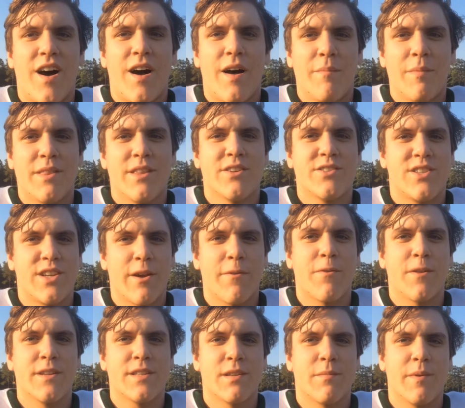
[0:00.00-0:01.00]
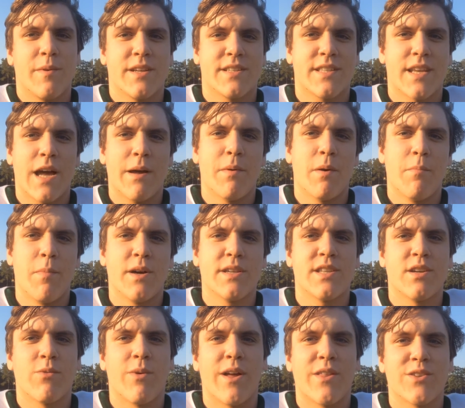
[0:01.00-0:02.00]
I mean, there's definitely some excitement
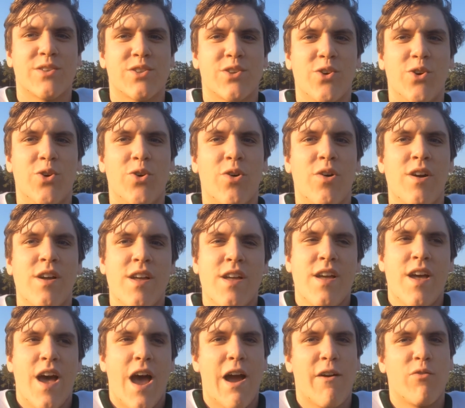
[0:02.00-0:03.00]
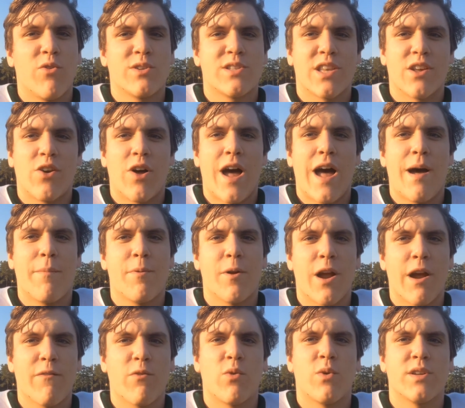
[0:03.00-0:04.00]
buzzing around the school. Everyone's a little
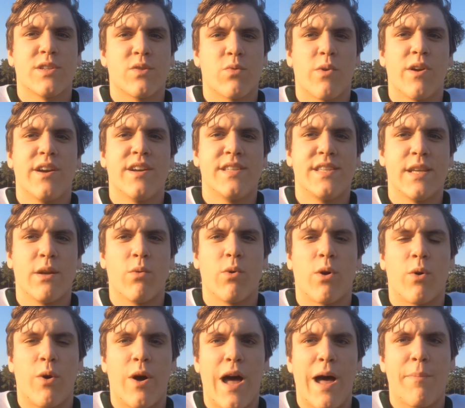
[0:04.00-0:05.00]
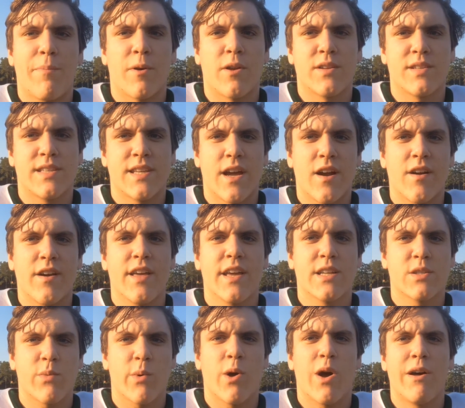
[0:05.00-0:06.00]
happier. Everyone's ready to see what will happen on Saturday
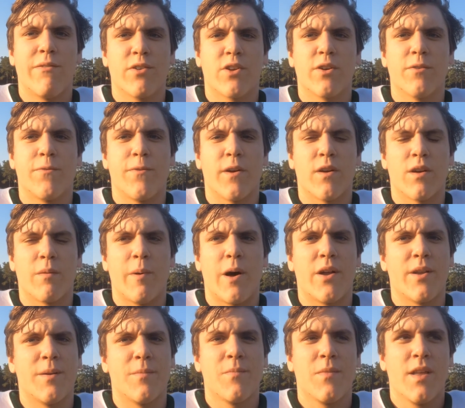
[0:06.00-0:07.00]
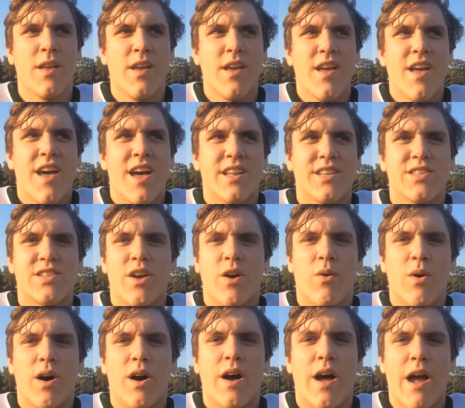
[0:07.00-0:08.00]
because we all have a good feeling about it. And so
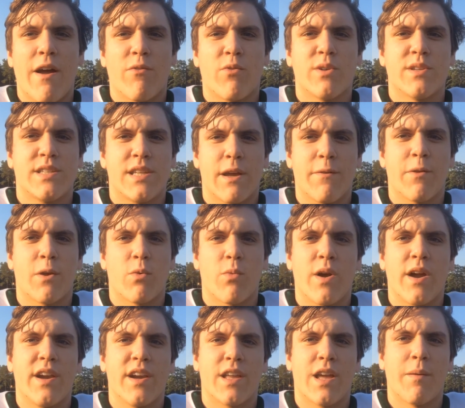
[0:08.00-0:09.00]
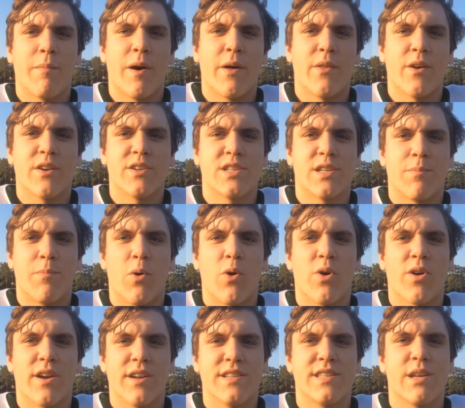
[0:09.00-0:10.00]
everyone's definitely ready to come out there and
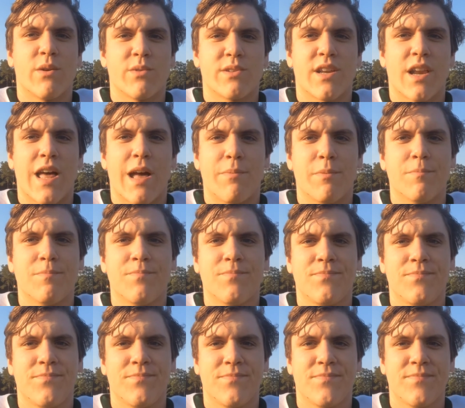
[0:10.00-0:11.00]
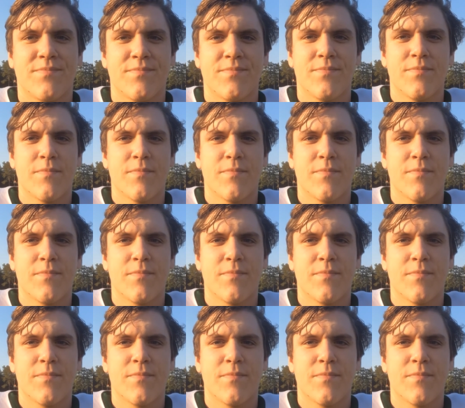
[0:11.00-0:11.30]
support and see what's going to happen.